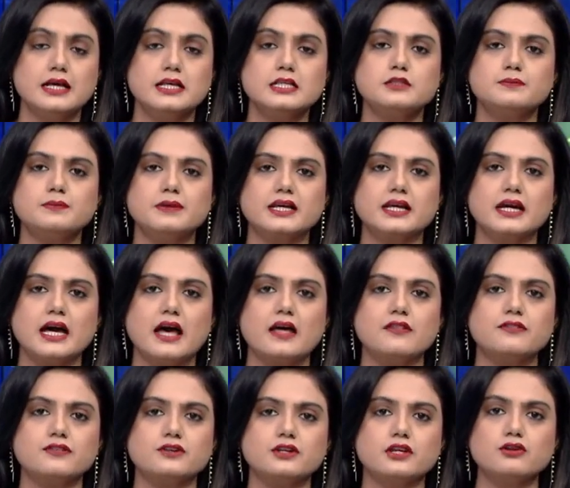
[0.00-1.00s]
Speaker
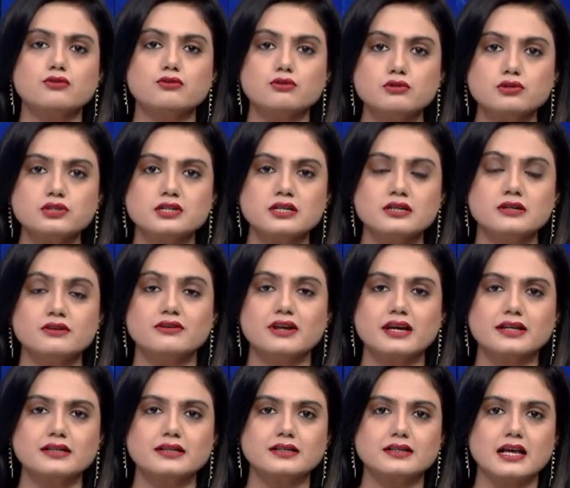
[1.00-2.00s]
Anthony Rota
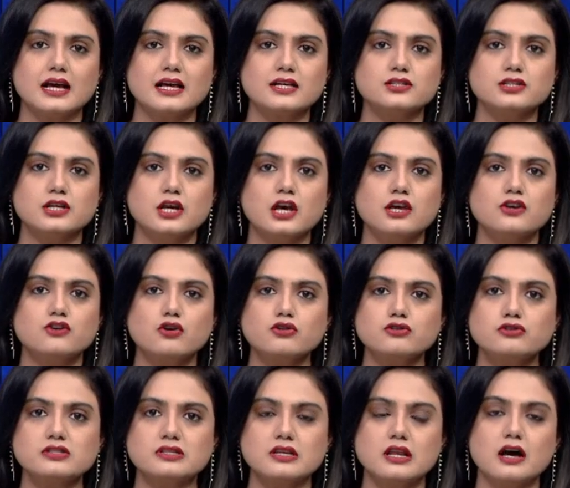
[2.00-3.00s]
recognised
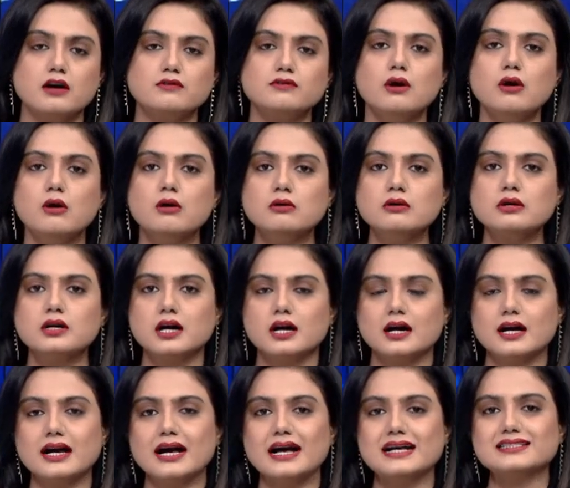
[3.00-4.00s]
Yaroslav
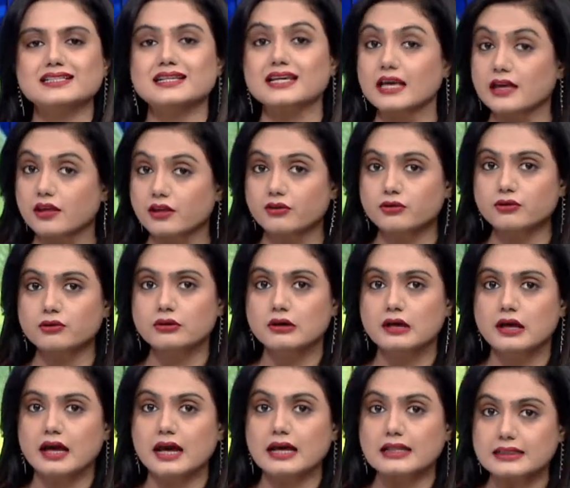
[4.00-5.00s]
Hunka as a hero
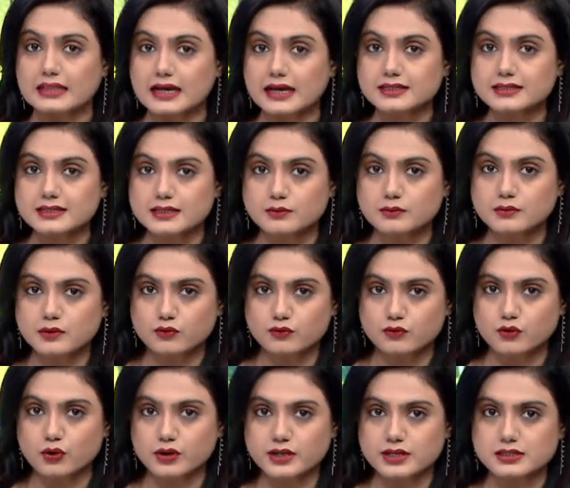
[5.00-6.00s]
and thanked him
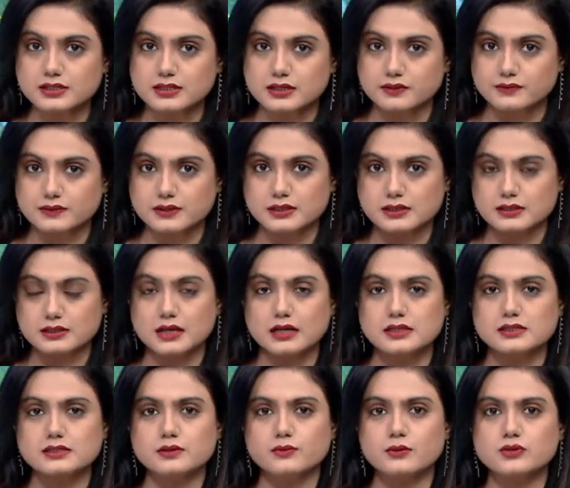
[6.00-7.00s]
for his service. The
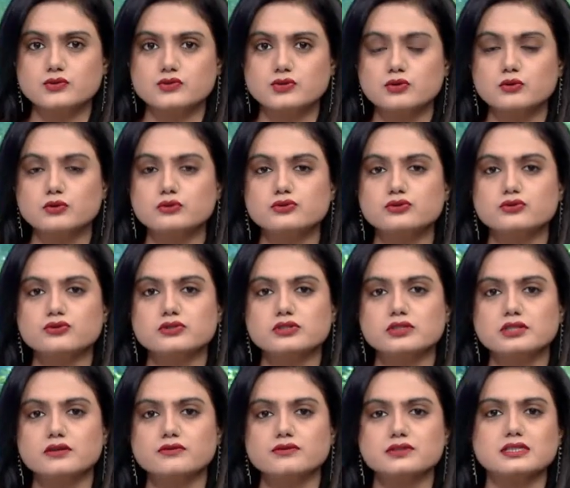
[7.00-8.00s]
Nazi veteran also
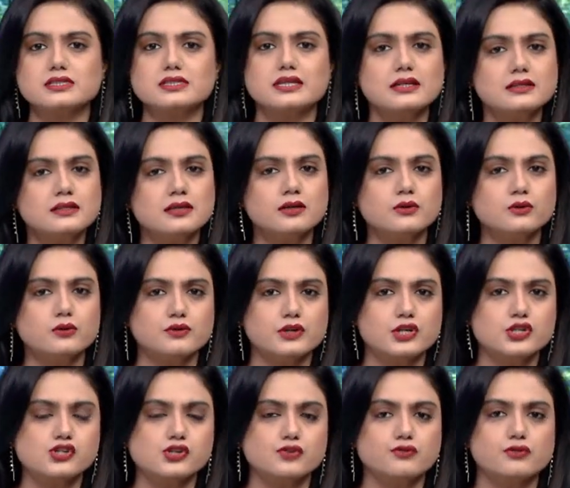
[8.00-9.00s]
received a standing
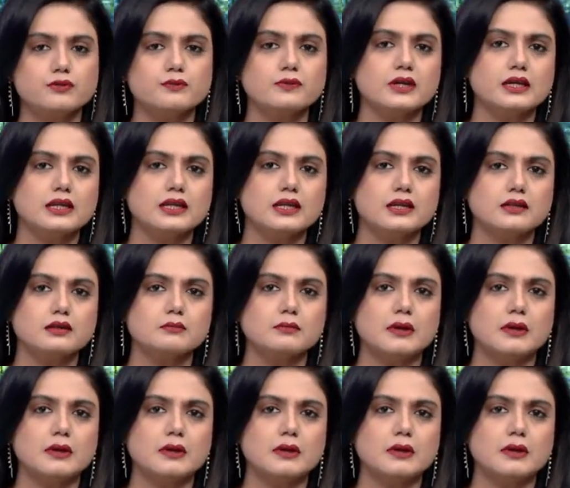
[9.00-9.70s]
ovation from the Canadian